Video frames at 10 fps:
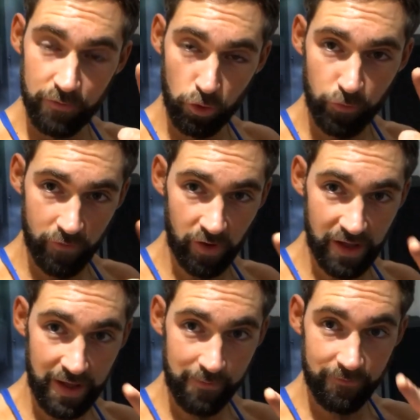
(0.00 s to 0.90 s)

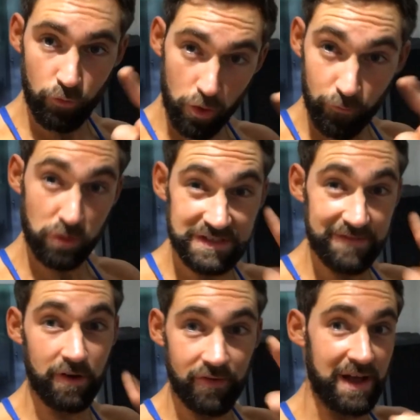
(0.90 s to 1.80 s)

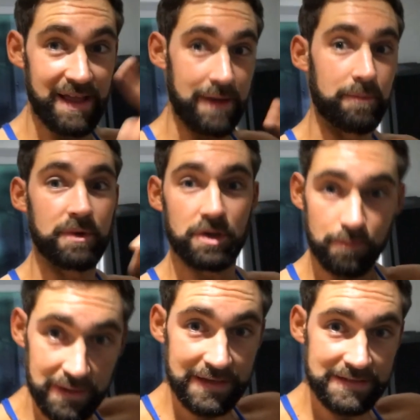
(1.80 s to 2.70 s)
4.45 a.m.
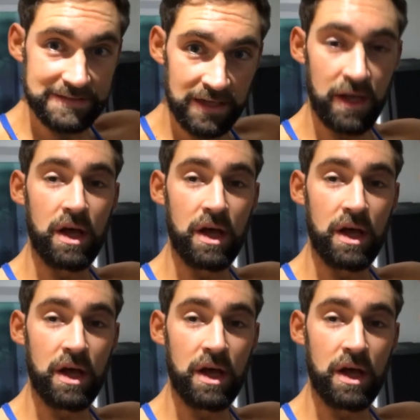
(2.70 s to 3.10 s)
complete.